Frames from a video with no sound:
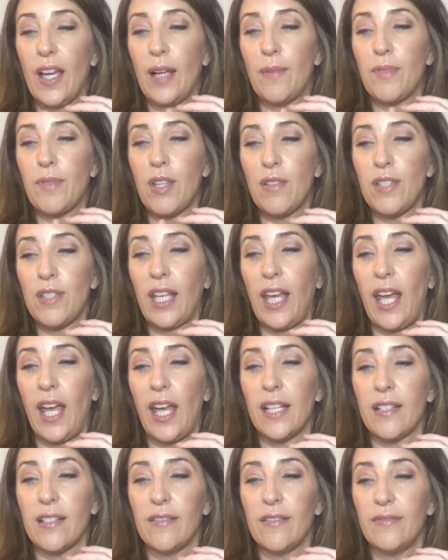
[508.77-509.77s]
I'm so
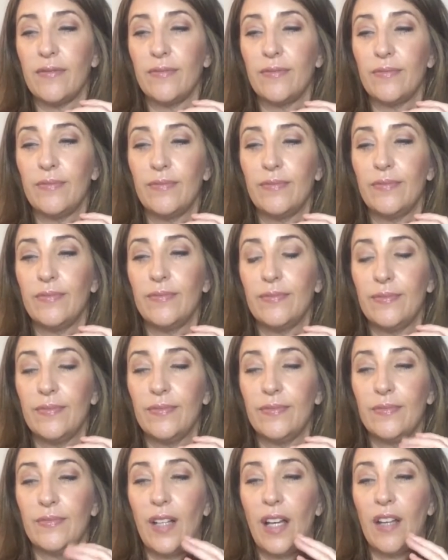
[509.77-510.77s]
scared.
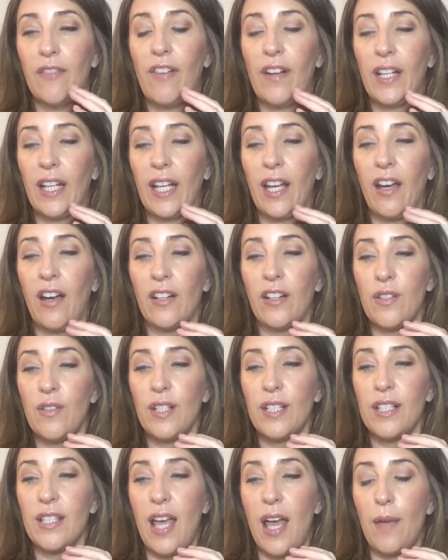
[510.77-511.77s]
I'm finding it hard
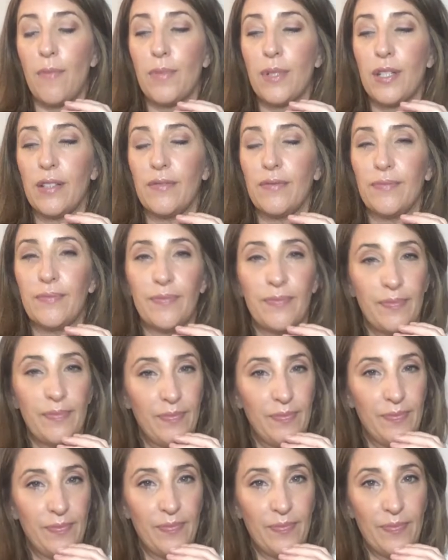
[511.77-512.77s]
to accept.
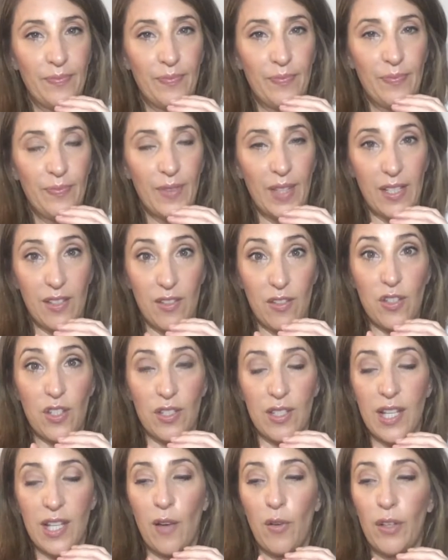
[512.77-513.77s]
That's
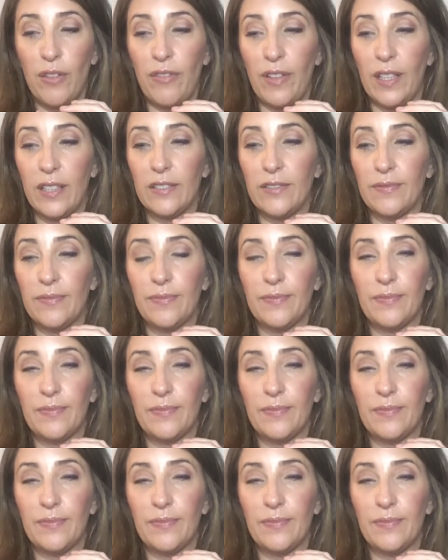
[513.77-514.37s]
just how I feel.